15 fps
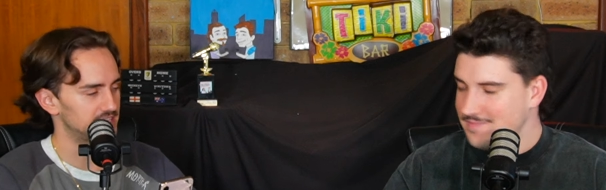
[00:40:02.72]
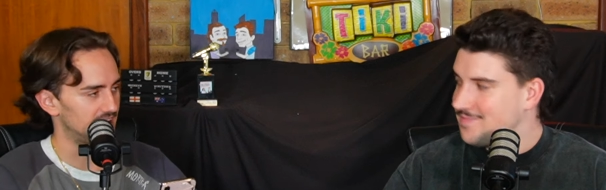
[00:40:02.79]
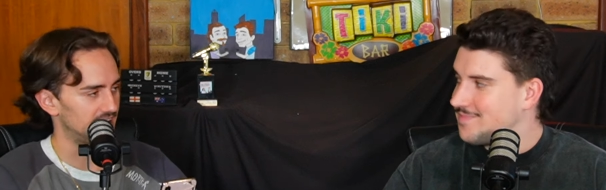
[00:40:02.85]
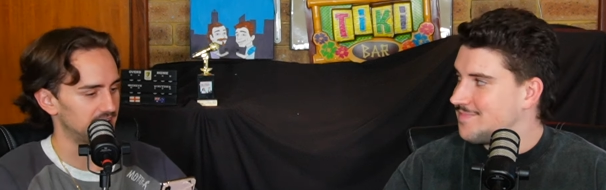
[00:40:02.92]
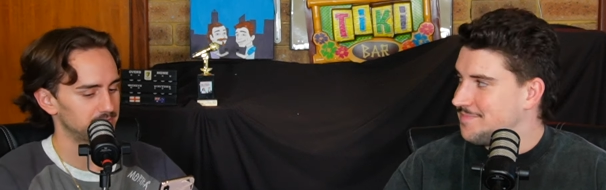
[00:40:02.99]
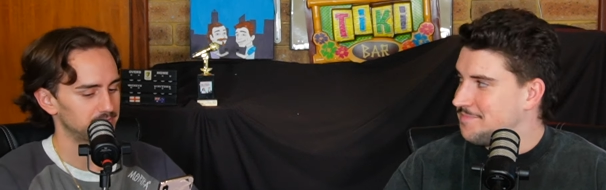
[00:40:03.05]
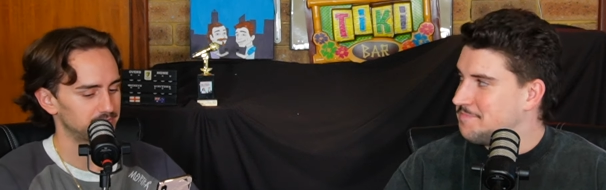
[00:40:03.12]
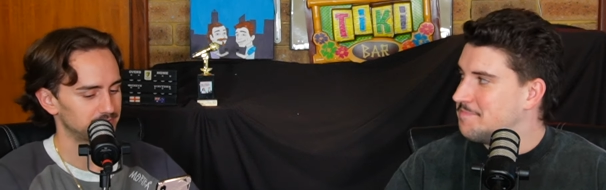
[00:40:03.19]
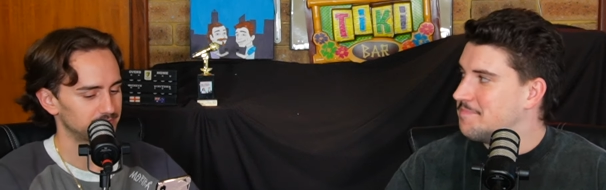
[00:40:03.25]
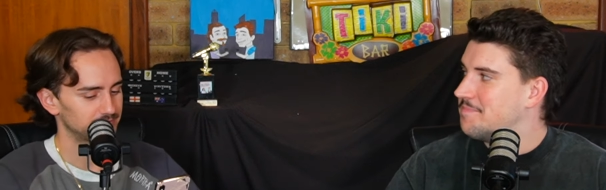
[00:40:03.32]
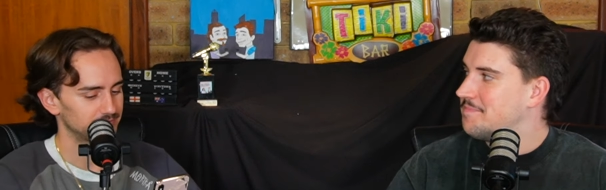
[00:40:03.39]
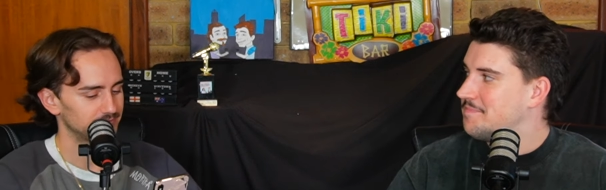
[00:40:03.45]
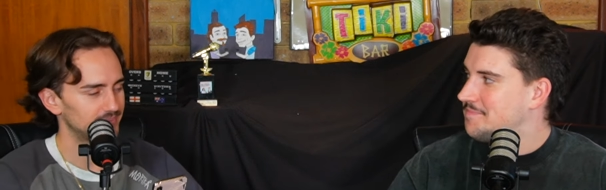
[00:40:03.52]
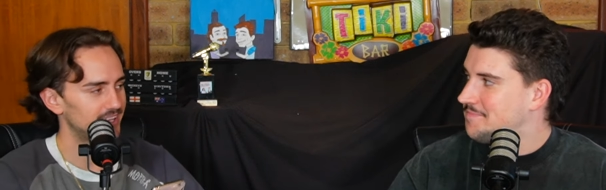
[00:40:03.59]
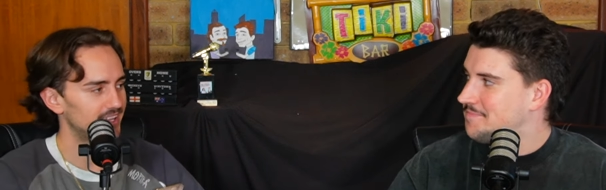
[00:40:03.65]
Speaker 1: game. Mm.
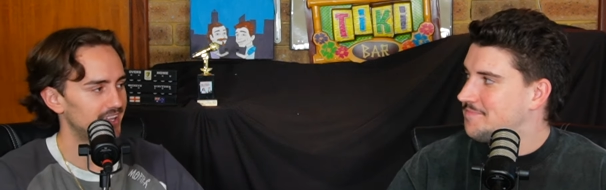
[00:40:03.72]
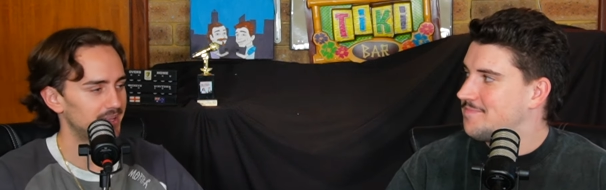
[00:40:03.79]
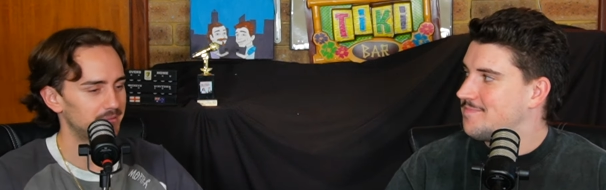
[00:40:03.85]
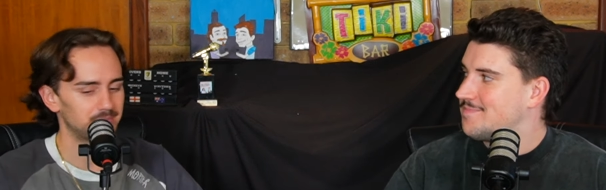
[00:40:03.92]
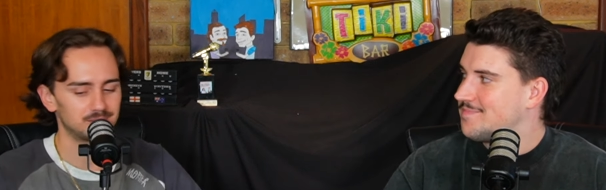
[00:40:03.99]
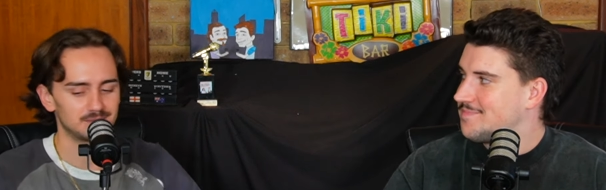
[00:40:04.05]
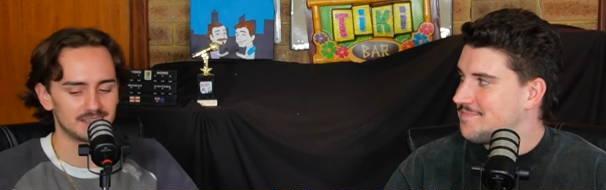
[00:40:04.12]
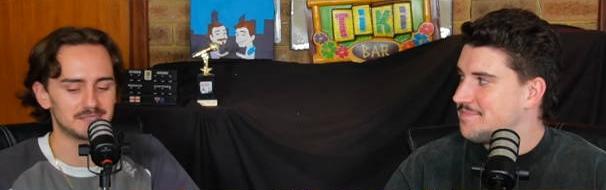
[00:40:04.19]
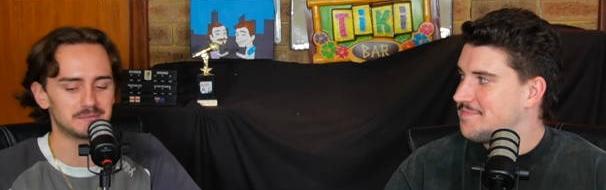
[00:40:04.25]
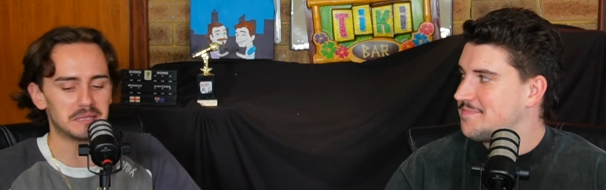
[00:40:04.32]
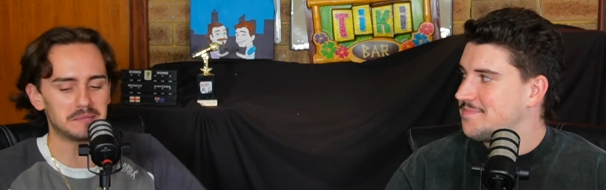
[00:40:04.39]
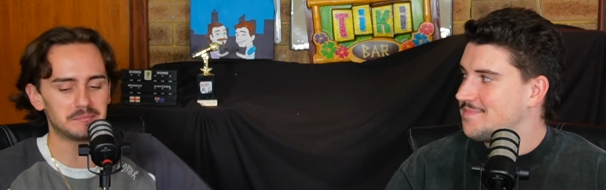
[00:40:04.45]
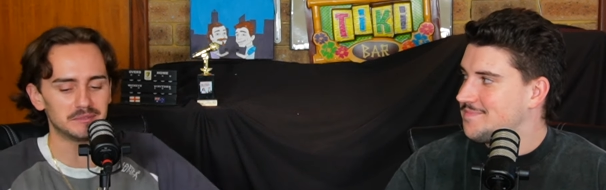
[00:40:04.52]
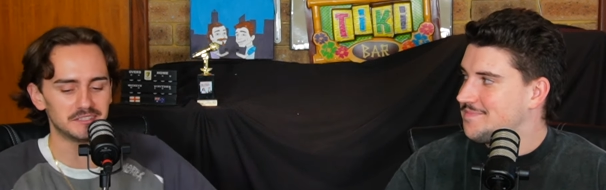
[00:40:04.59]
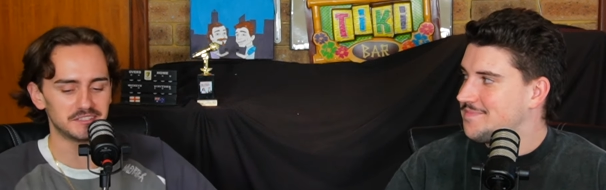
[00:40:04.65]
Yeah, these
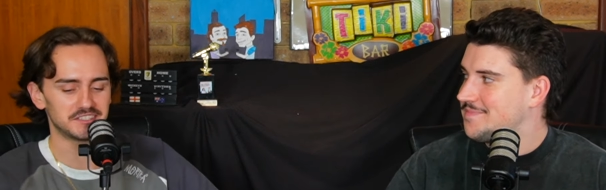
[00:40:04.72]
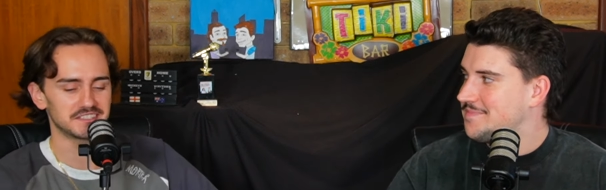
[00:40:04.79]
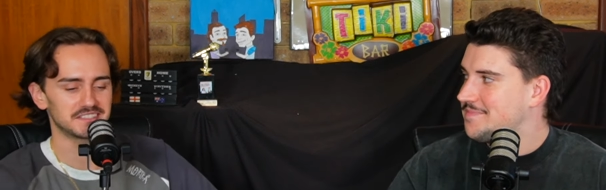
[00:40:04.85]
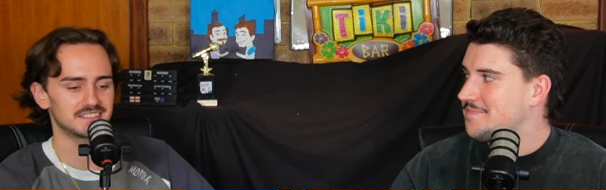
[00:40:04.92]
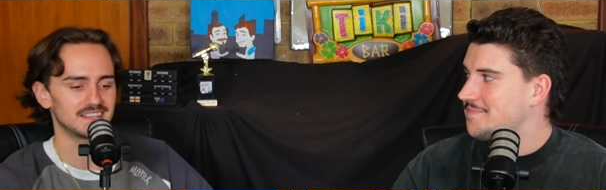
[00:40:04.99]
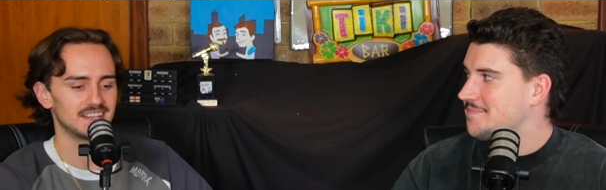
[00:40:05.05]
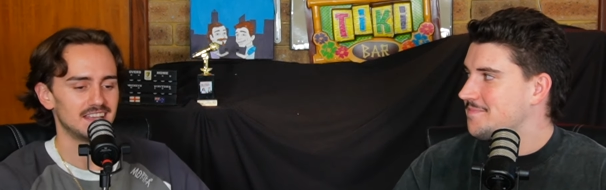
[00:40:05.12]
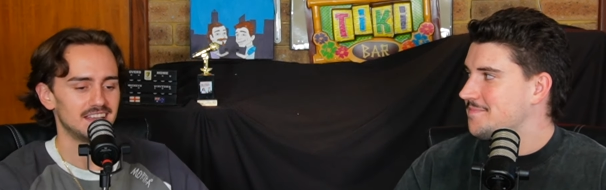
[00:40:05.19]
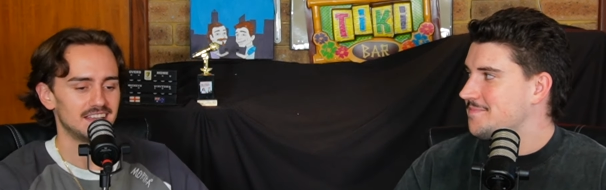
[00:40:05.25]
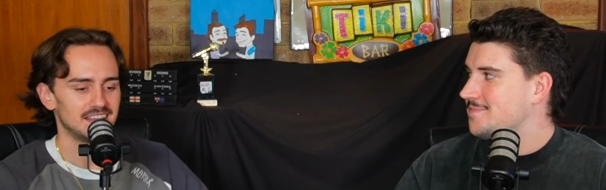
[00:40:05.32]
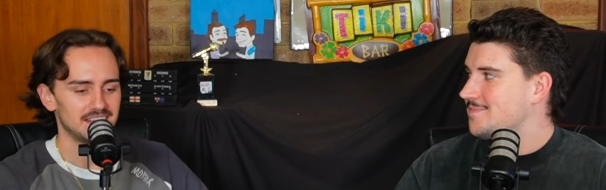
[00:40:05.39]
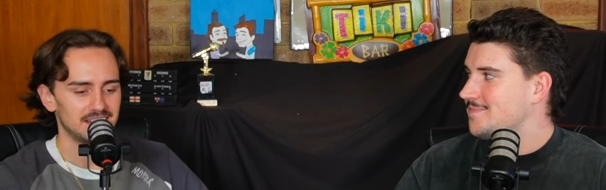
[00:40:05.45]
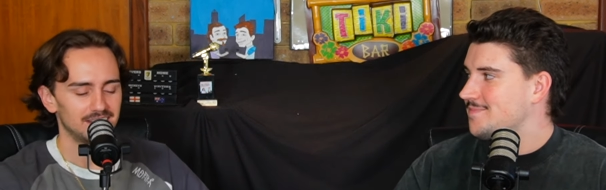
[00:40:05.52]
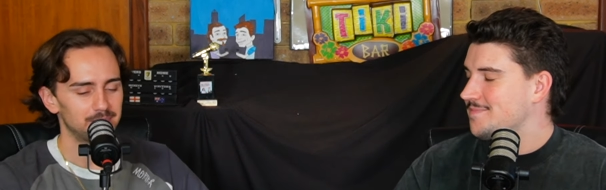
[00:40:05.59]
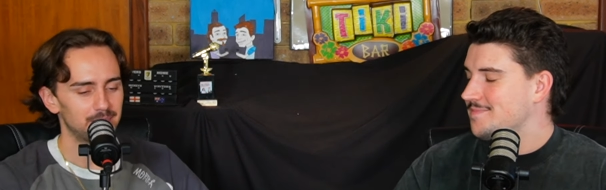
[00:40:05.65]
people are just
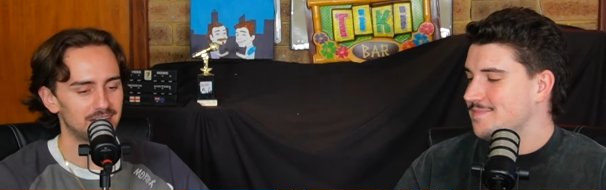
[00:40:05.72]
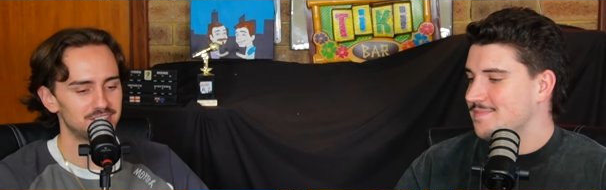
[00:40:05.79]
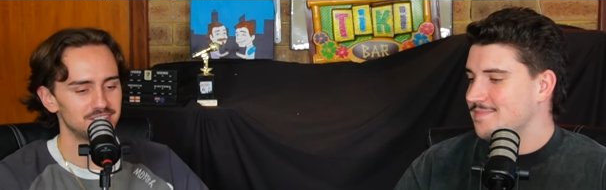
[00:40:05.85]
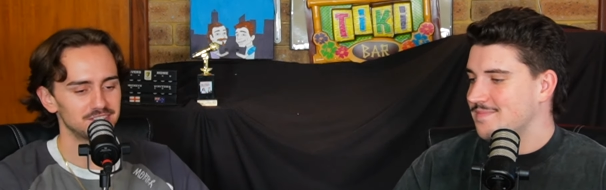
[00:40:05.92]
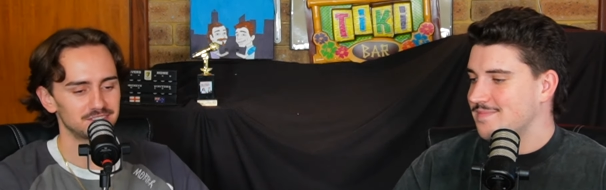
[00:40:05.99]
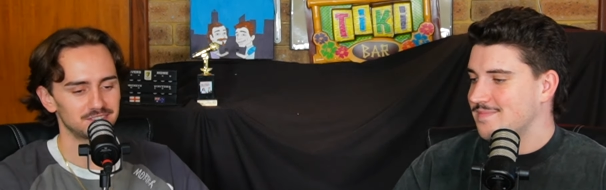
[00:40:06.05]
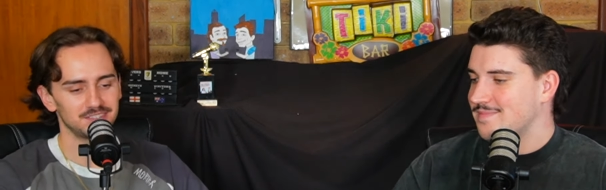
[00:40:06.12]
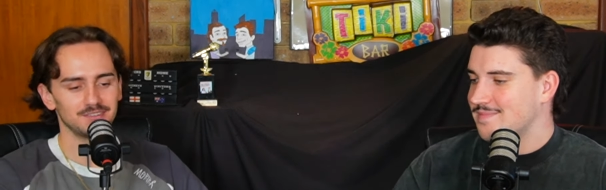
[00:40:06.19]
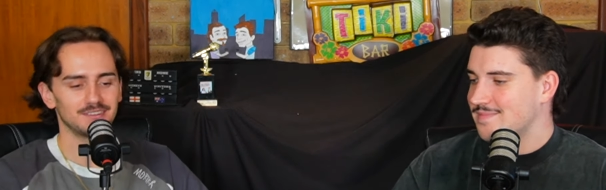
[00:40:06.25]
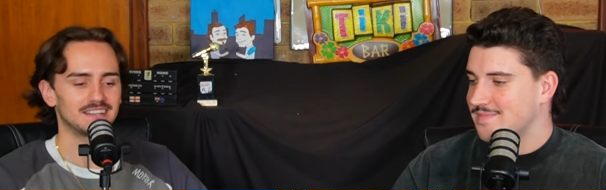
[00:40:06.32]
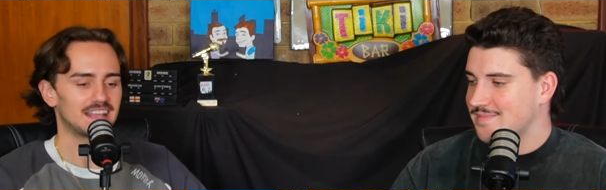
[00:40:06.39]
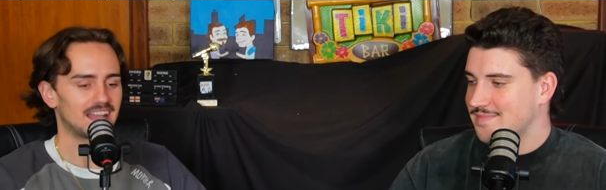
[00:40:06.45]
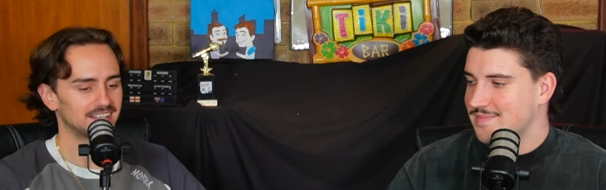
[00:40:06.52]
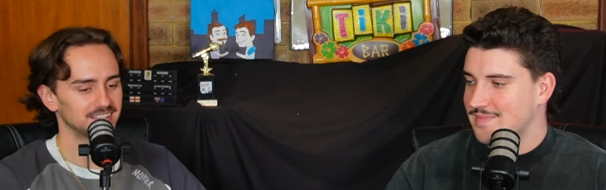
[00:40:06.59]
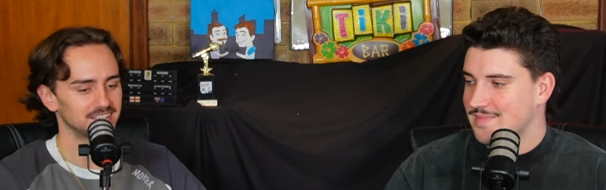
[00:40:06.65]
Imagine just you in
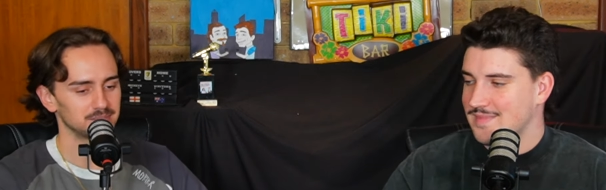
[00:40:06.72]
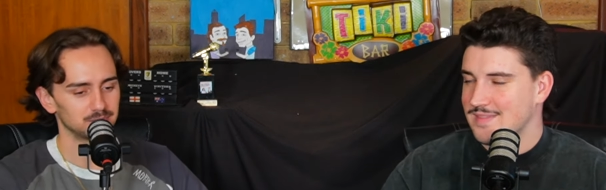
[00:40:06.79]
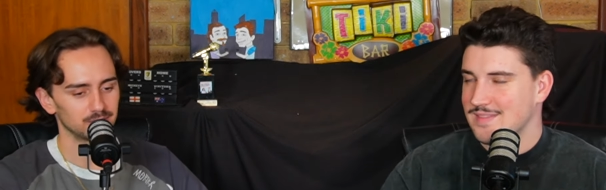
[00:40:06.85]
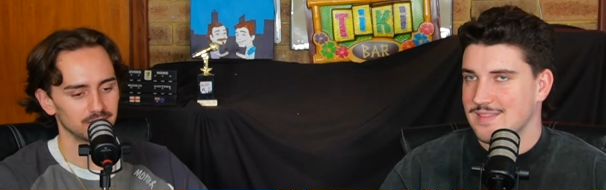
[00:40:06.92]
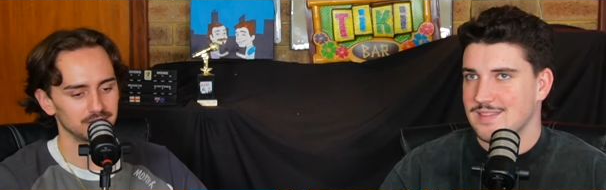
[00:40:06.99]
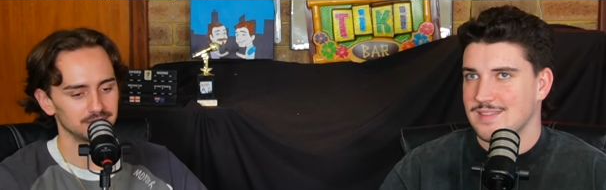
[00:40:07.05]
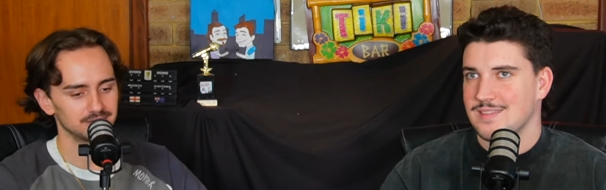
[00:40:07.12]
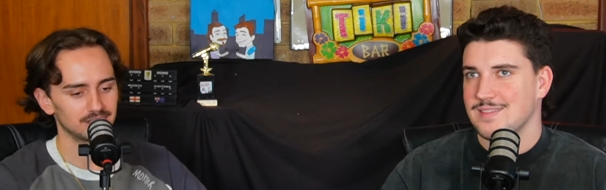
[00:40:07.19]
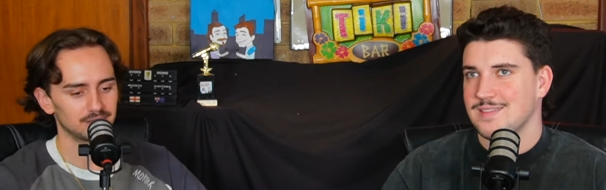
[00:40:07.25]
Canada, bro.